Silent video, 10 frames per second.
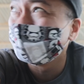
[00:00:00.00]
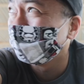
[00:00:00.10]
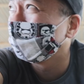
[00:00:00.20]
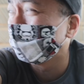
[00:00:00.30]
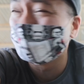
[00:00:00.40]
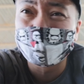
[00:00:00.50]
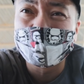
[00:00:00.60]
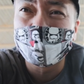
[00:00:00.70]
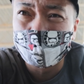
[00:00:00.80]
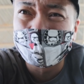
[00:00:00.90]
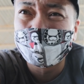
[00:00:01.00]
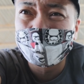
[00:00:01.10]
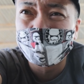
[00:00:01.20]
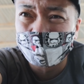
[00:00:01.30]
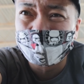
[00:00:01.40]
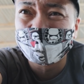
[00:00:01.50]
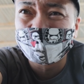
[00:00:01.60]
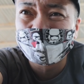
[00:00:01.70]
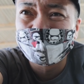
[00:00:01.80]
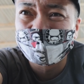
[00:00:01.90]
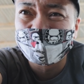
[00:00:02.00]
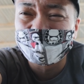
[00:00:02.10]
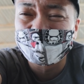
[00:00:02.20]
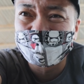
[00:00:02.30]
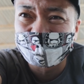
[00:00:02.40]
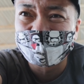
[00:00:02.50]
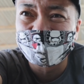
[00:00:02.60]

Literally, we're the only one here. Check this